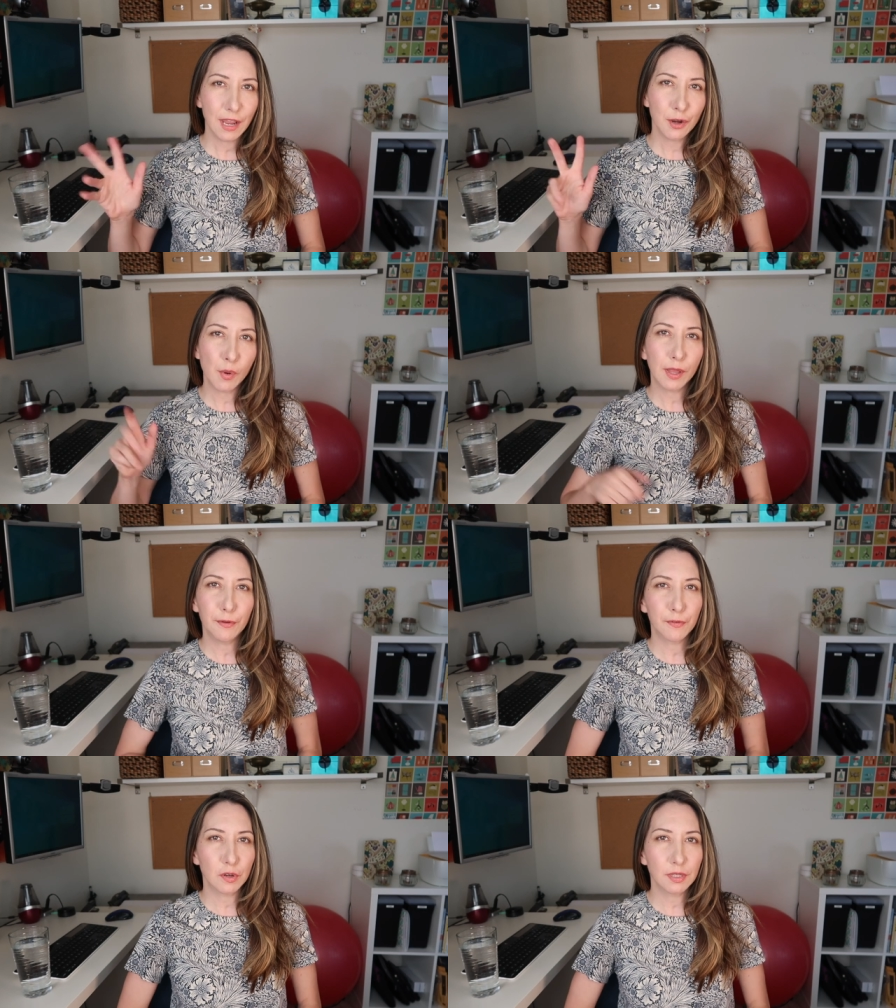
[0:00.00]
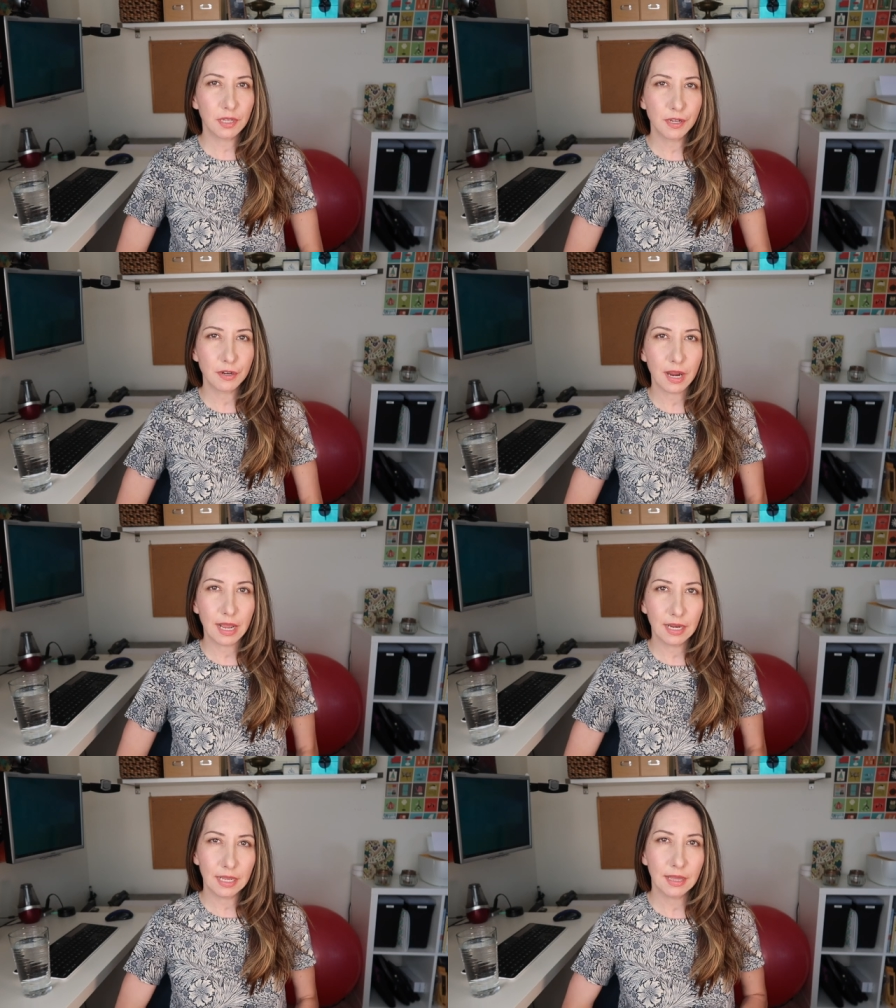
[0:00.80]
Hey, Noelle the First here,
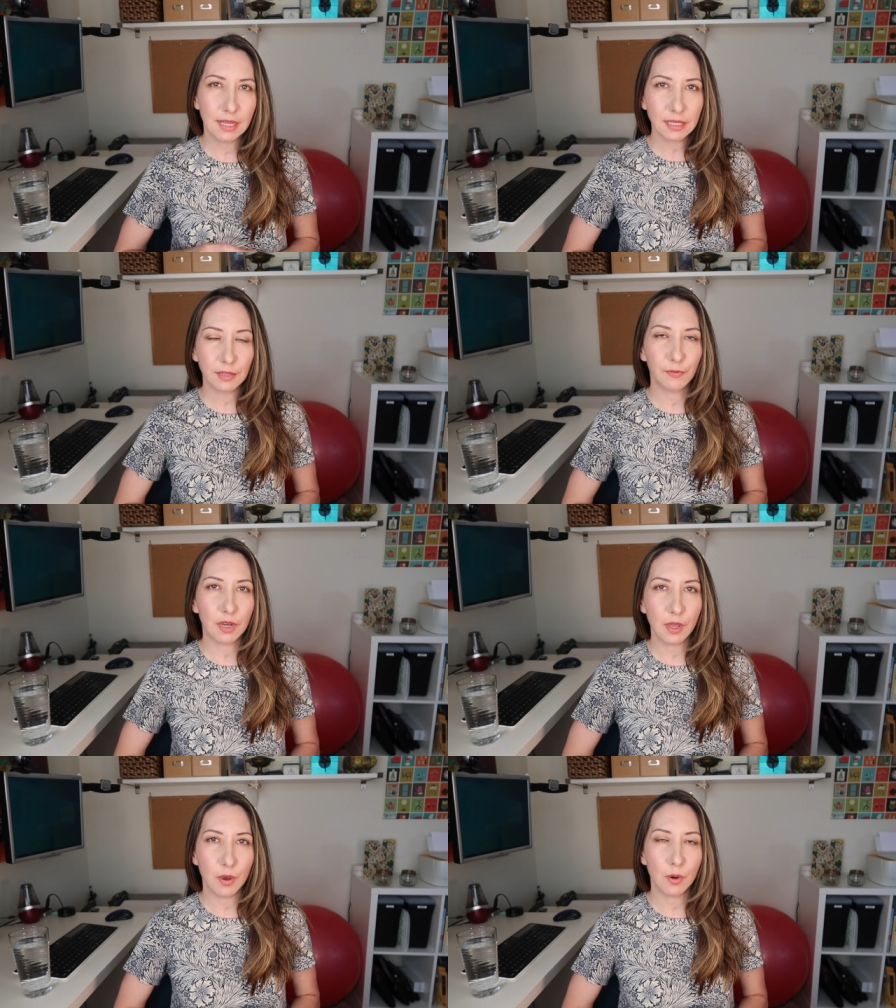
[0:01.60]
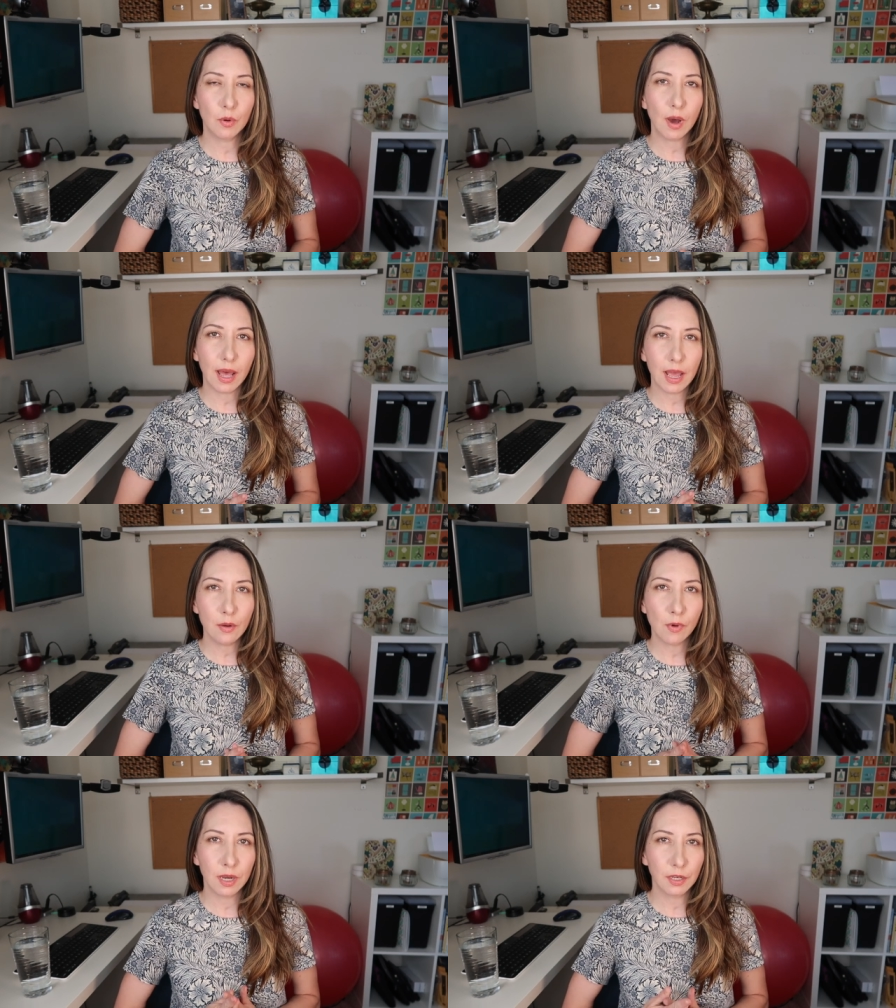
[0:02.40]
and in this video I
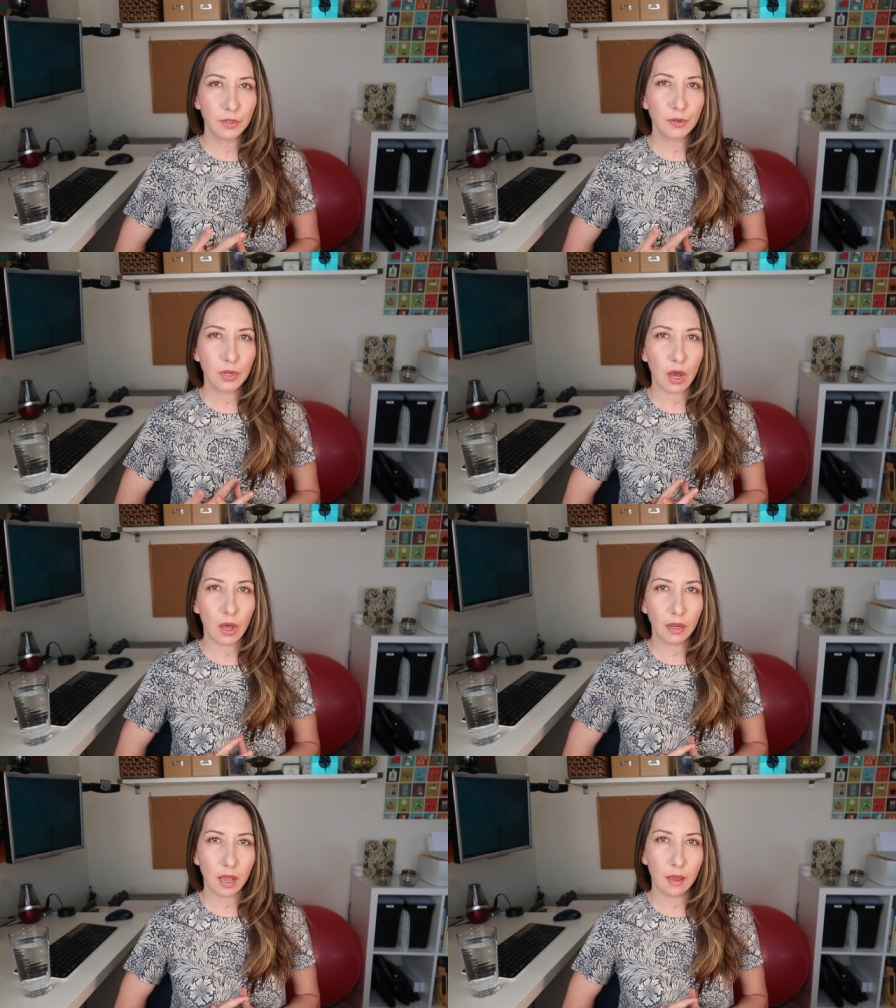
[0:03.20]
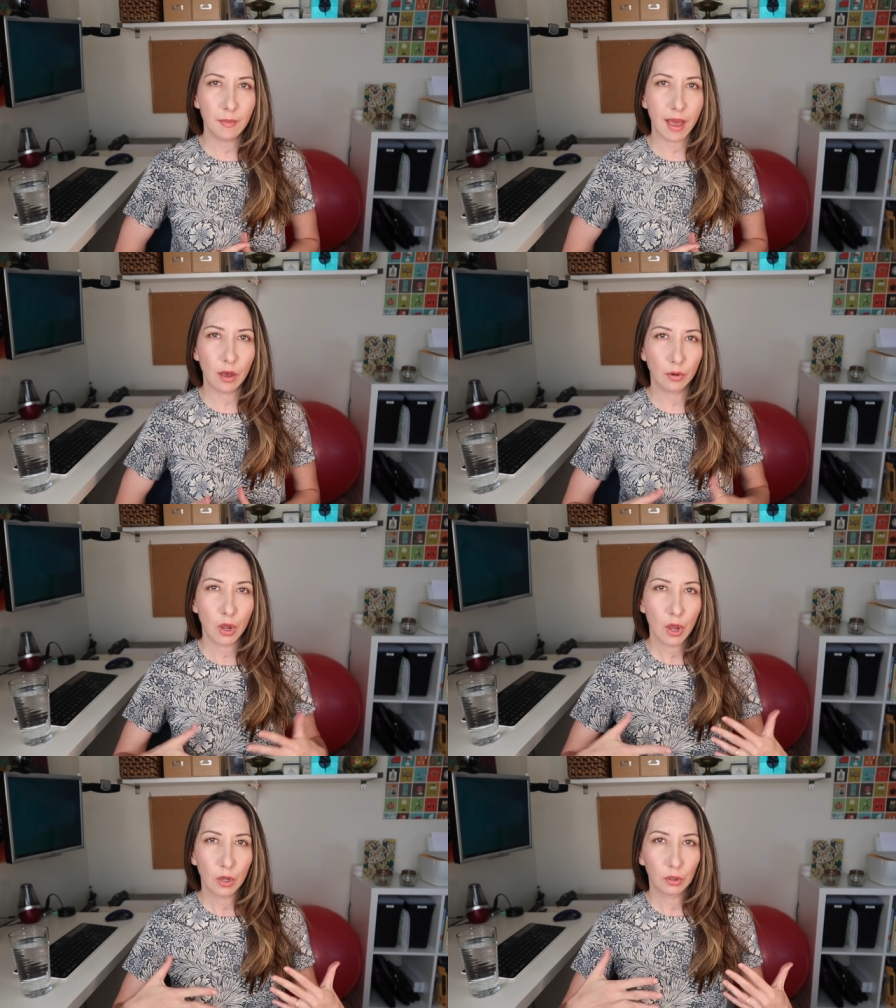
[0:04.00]
wanted to talk about
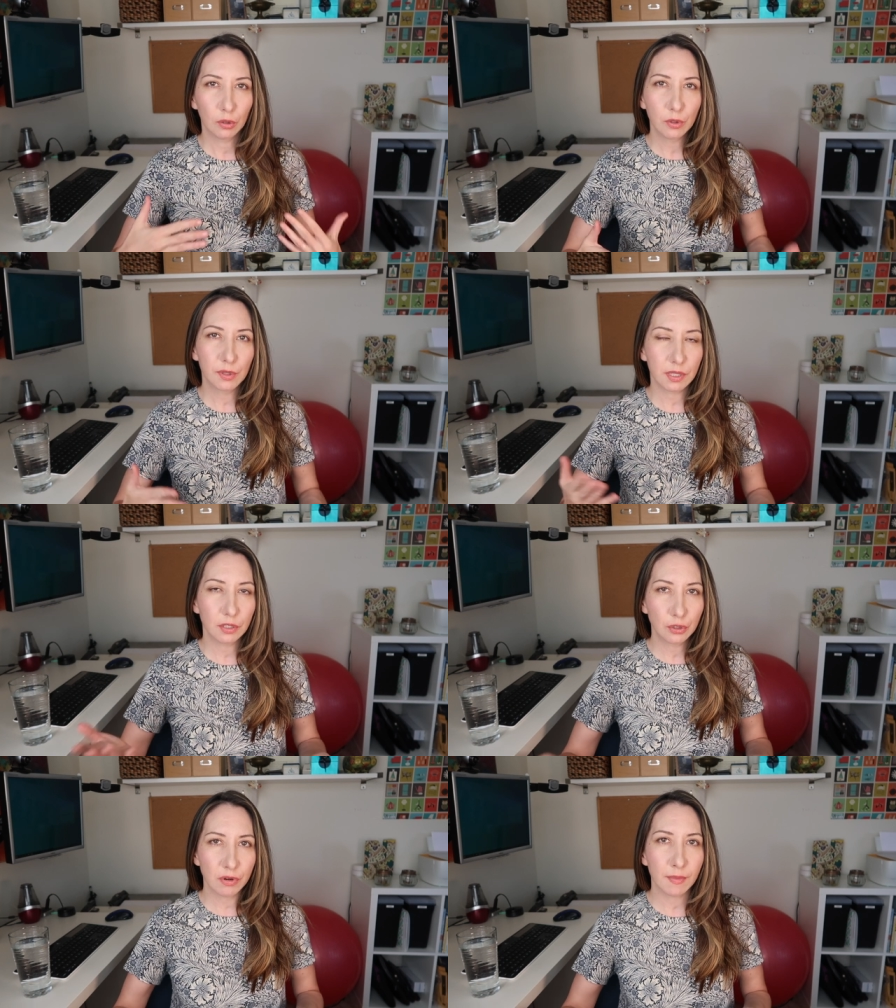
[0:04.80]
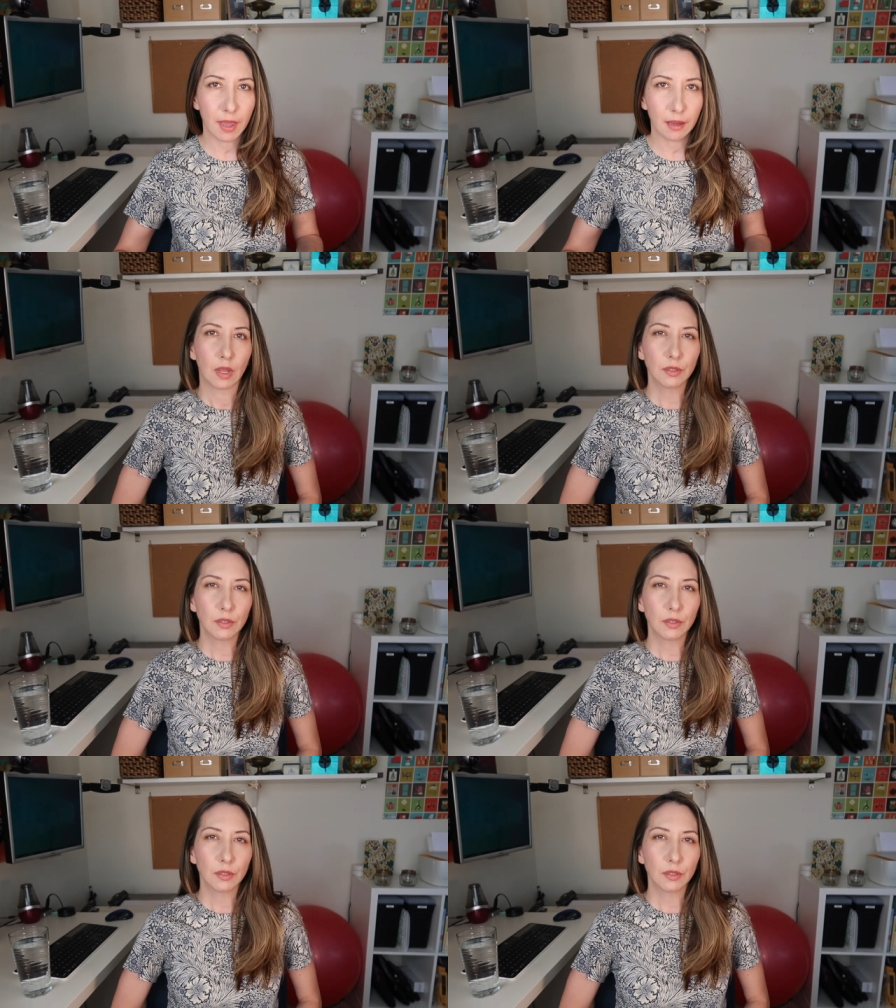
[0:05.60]
lucid dreaming.